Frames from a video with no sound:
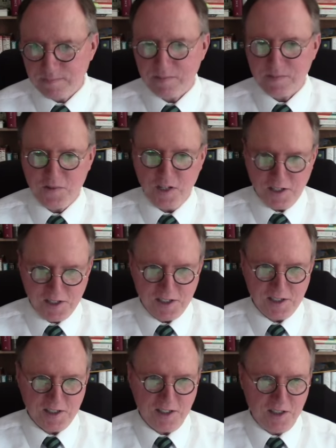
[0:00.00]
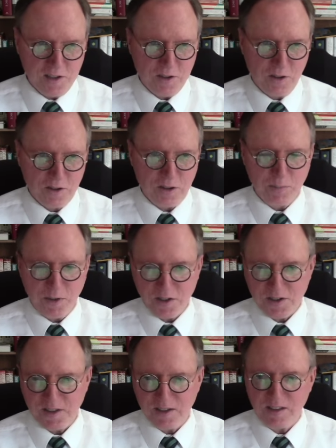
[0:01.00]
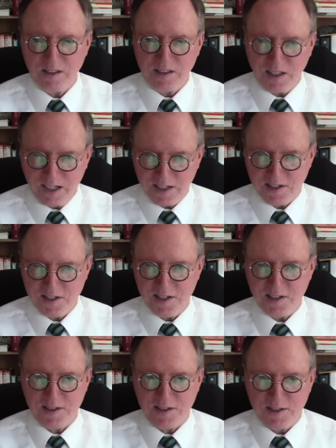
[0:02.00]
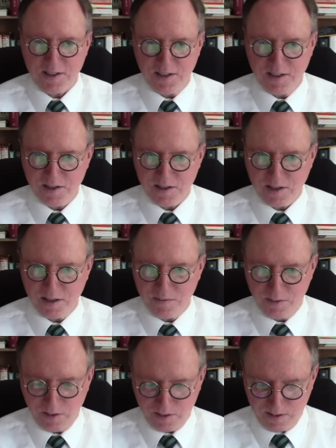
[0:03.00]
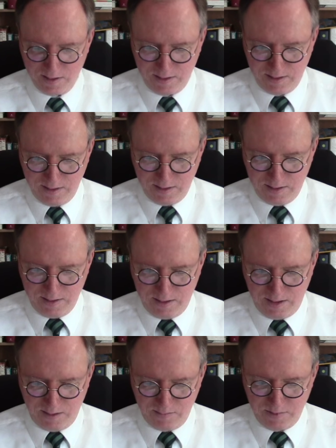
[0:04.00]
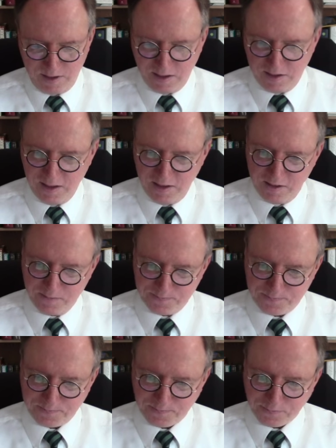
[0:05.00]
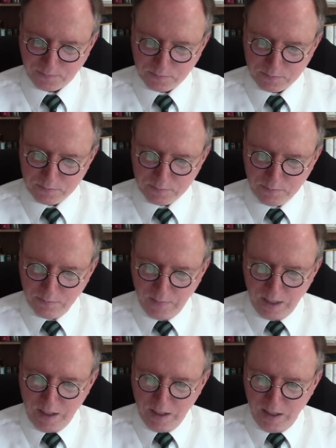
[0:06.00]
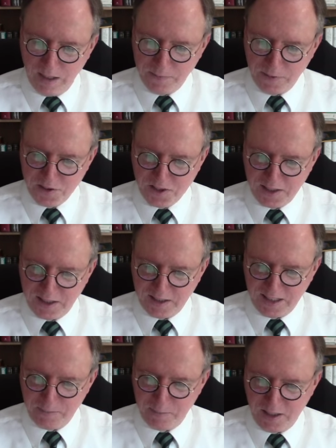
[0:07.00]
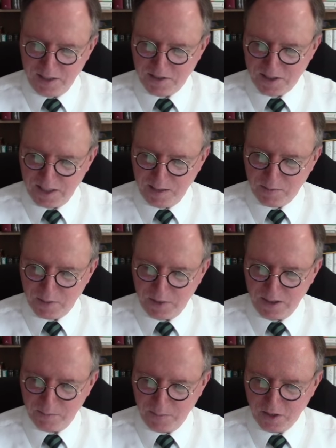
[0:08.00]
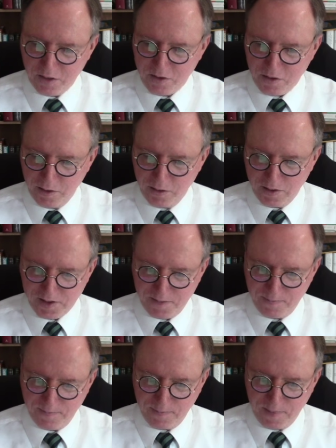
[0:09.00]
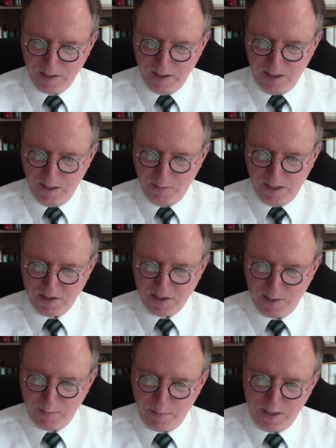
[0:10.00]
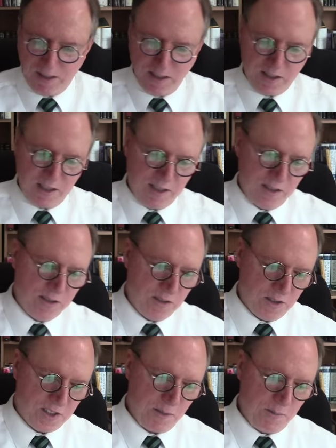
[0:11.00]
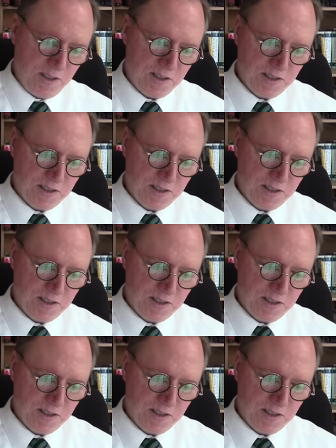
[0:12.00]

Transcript: Jesus is a historical person, God exists, and so forth. Um, to continue, at first sight, that might seem to be a mere truism. It might seem to be nothing, or excuse me,